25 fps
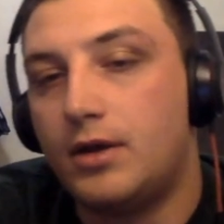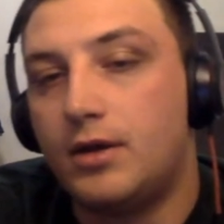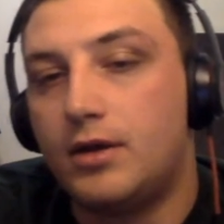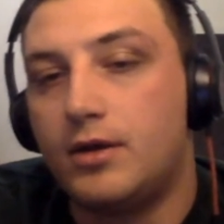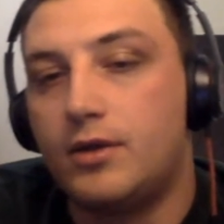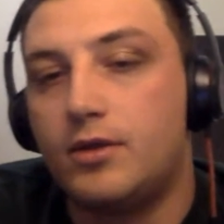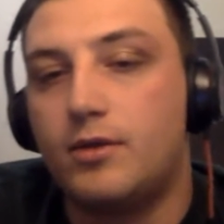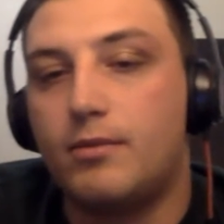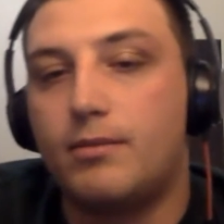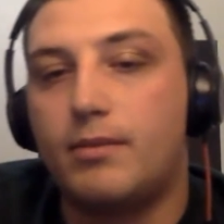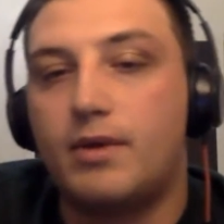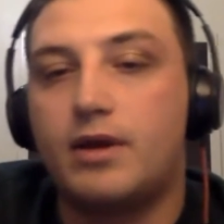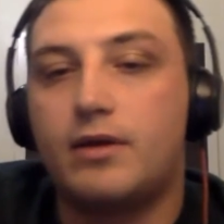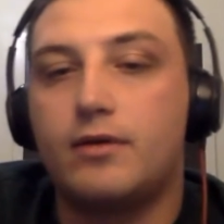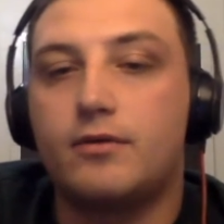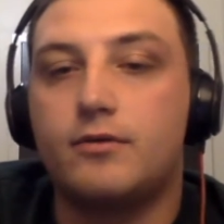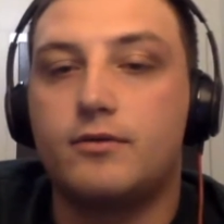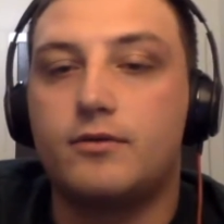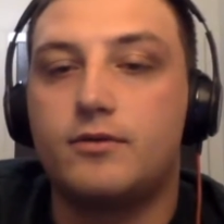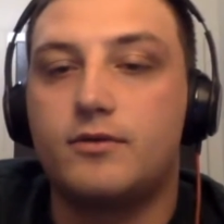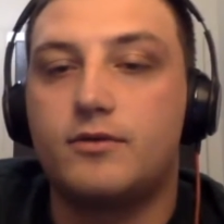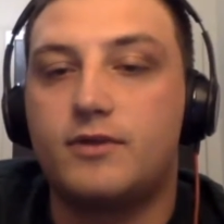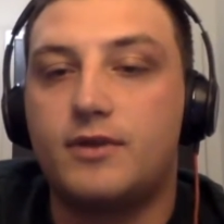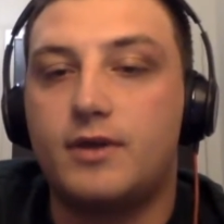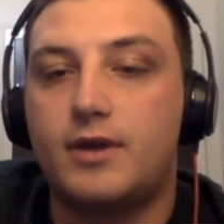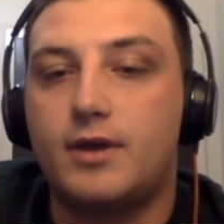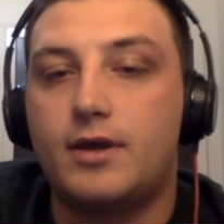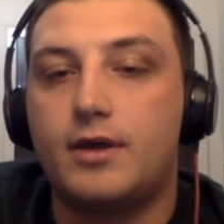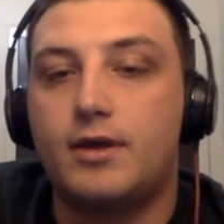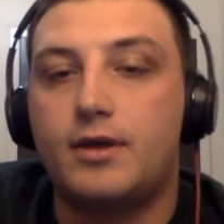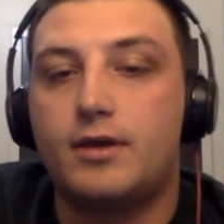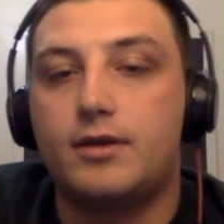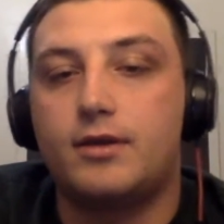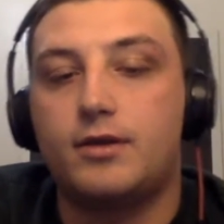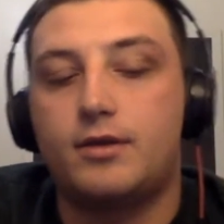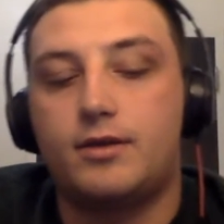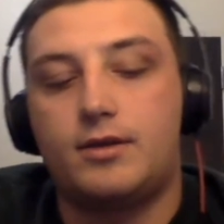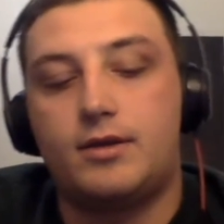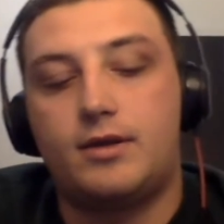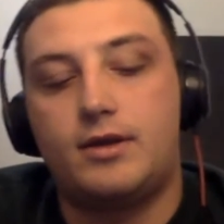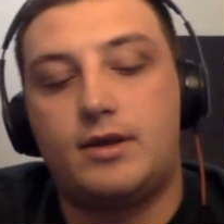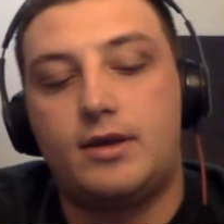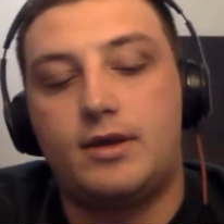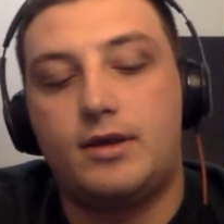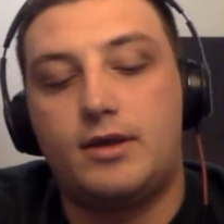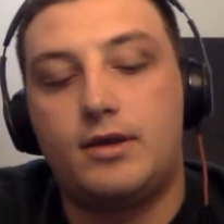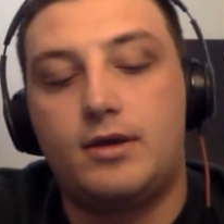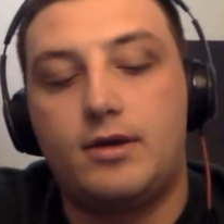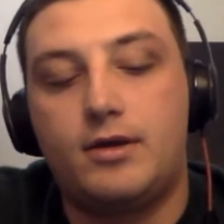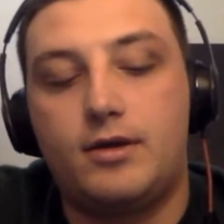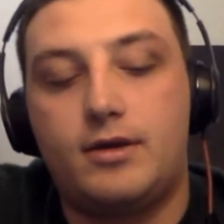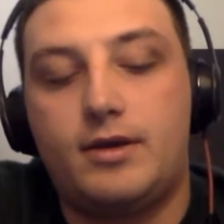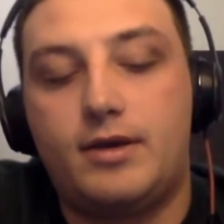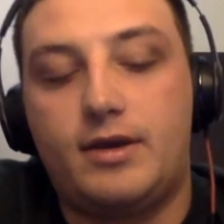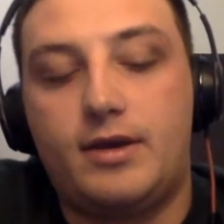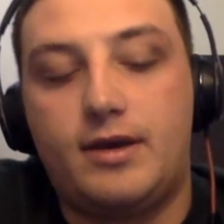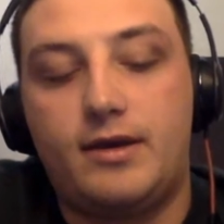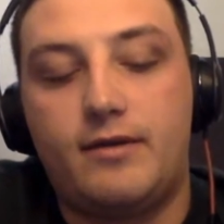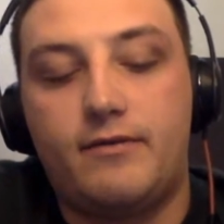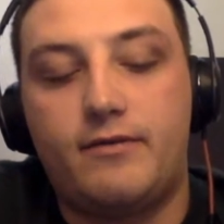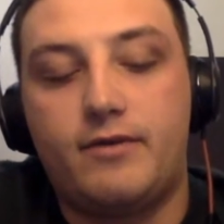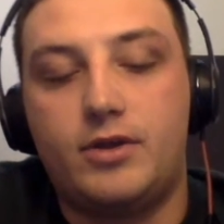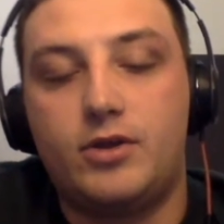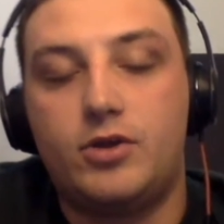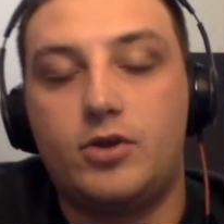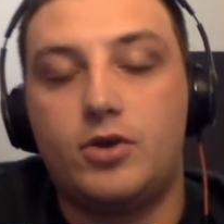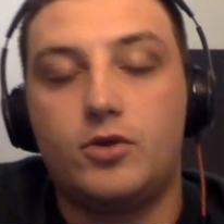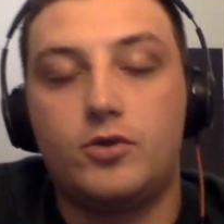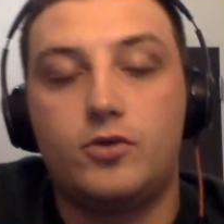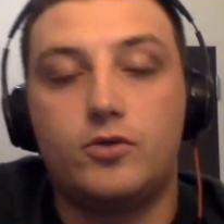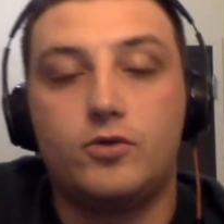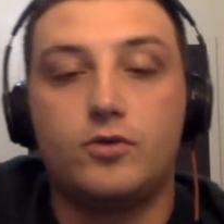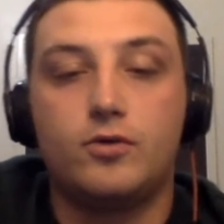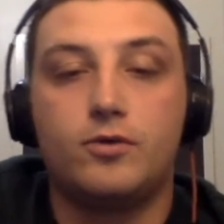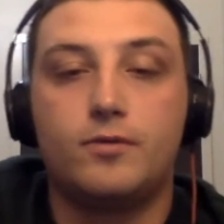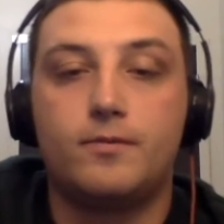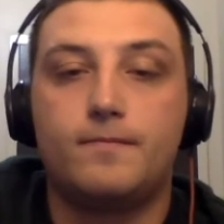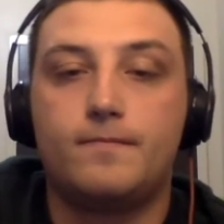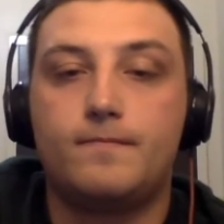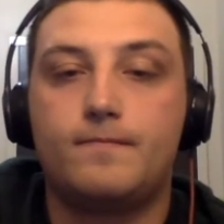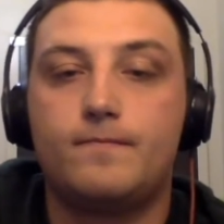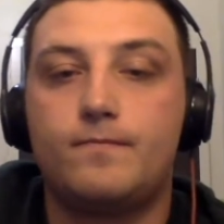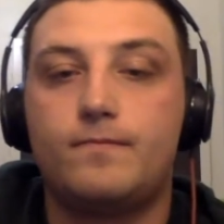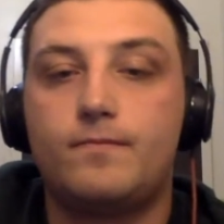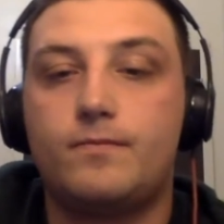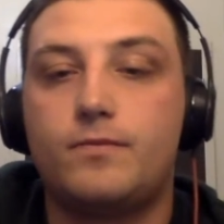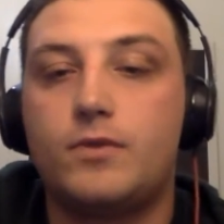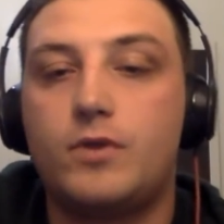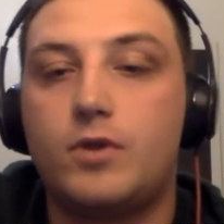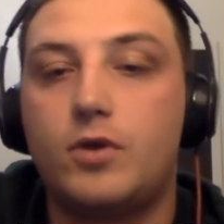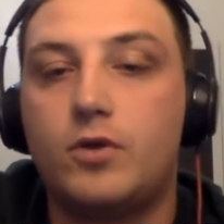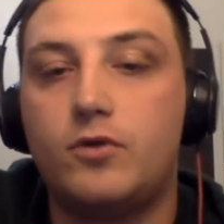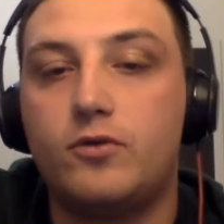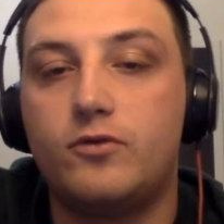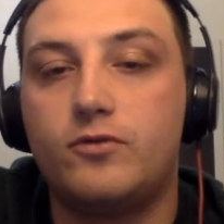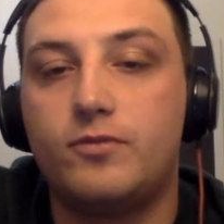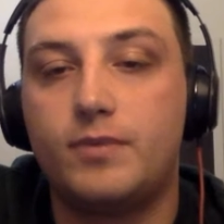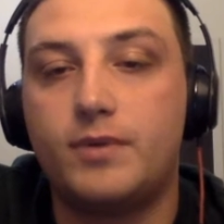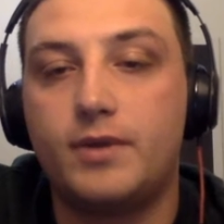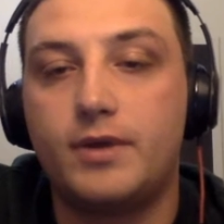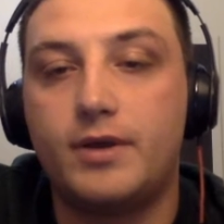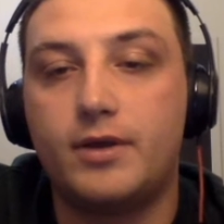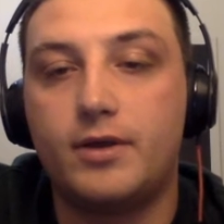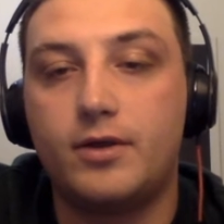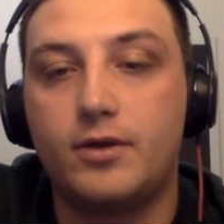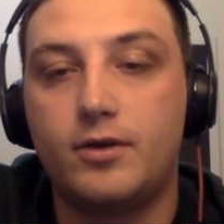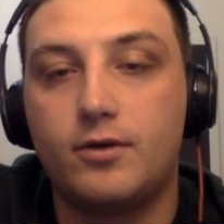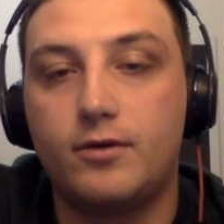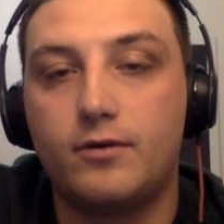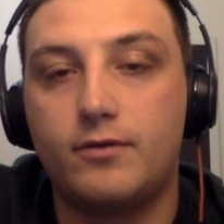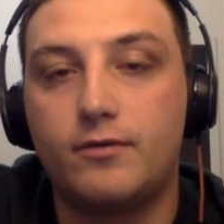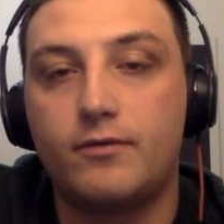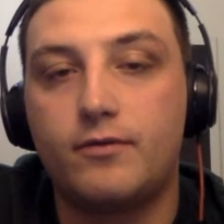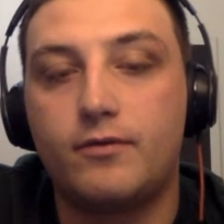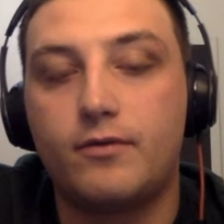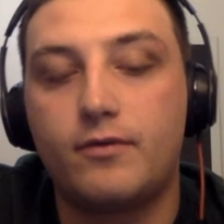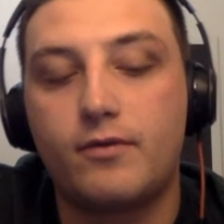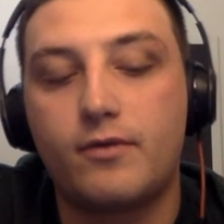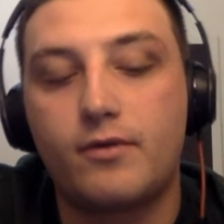the mountains that have another host plant of